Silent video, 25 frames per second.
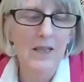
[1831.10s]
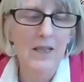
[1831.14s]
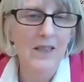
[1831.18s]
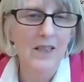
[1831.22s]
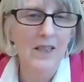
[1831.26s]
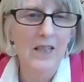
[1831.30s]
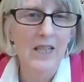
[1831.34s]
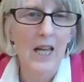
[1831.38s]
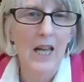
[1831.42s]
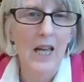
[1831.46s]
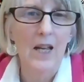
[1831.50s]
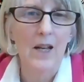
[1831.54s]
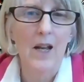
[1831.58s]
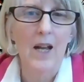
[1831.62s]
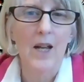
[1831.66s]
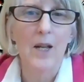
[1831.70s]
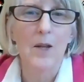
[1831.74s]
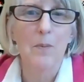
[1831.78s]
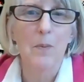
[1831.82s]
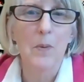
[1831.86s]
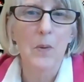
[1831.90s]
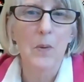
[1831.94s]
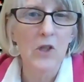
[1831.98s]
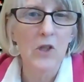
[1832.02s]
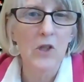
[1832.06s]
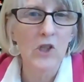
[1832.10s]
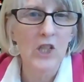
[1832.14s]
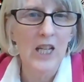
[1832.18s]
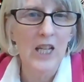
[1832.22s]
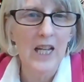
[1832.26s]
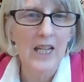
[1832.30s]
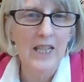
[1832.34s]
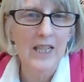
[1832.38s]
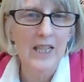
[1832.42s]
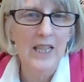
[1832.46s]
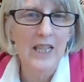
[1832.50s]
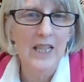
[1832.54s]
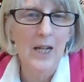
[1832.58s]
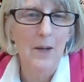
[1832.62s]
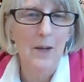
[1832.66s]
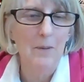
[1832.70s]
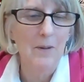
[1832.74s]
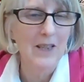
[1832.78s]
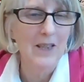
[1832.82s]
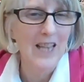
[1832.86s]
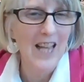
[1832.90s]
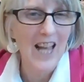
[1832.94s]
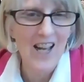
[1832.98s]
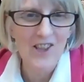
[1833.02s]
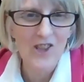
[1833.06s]
today. I appreciate it. I'm
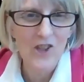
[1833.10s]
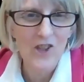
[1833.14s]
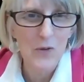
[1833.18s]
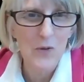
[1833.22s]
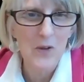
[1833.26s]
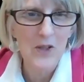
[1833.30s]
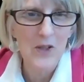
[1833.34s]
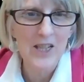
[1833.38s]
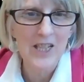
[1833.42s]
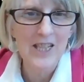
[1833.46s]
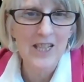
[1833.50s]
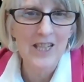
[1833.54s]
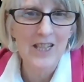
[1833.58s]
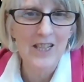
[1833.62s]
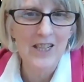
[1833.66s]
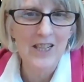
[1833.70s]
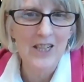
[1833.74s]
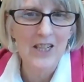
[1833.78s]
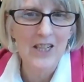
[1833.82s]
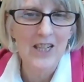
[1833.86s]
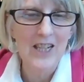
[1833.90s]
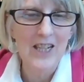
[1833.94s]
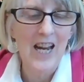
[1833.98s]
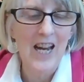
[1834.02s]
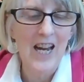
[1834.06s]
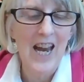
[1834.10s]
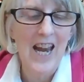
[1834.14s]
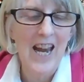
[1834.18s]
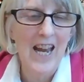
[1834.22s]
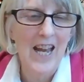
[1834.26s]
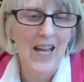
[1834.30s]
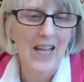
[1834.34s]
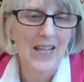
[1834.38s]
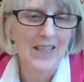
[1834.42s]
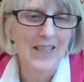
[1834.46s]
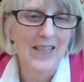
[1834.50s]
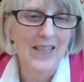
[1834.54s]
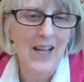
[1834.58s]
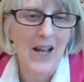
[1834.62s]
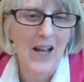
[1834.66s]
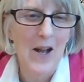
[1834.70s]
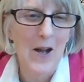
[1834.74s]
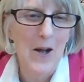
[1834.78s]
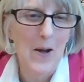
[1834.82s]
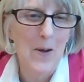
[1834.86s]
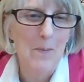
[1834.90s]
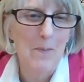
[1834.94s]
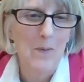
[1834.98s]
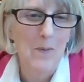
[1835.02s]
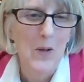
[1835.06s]
glad you were here, and
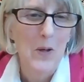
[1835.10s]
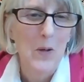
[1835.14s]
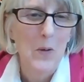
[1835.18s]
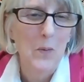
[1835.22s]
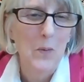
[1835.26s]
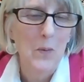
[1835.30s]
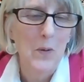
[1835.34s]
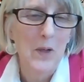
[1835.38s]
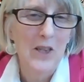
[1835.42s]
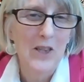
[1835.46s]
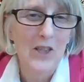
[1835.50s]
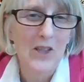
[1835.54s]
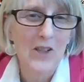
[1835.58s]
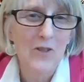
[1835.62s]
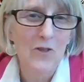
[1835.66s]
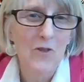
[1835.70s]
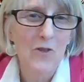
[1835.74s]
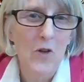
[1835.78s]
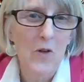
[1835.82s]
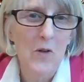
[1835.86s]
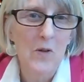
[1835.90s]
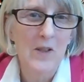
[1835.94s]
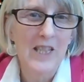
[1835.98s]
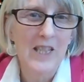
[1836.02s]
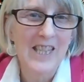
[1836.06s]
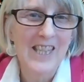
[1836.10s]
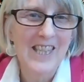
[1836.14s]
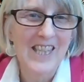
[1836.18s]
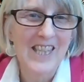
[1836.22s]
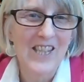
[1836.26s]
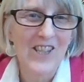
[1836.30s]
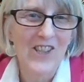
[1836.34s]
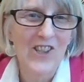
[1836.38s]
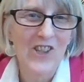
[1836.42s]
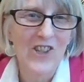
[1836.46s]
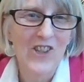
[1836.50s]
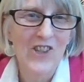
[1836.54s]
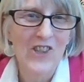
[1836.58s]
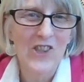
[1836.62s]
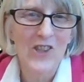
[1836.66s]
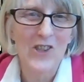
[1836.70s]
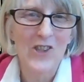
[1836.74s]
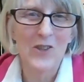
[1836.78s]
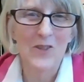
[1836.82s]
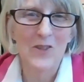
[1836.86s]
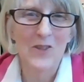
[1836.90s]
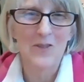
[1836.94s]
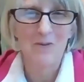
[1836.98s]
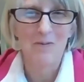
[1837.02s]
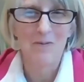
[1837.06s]
we look forward to seeing you
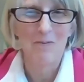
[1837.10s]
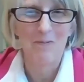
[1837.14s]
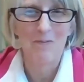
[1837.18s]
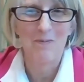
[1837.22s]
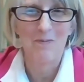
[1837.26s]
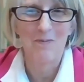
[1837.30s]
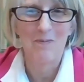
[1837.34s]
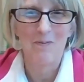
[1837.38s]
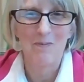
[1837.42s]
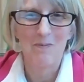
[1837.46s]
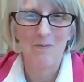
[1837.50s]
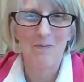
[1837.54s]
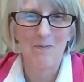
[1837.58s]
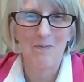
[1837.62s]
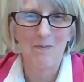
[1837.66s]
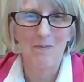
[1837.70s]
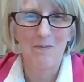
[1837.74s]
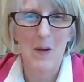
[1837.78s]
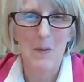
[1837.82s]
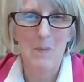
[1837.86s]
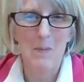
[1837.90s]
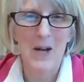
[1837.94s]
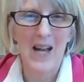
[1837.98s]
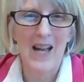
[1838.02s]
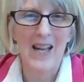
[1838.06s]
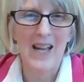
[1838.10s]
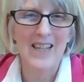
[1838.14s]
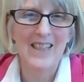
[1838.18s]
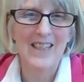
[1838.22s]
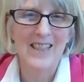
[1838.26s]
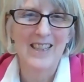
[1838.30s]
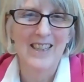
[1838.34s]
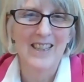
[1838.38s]
soon. Bye-bye.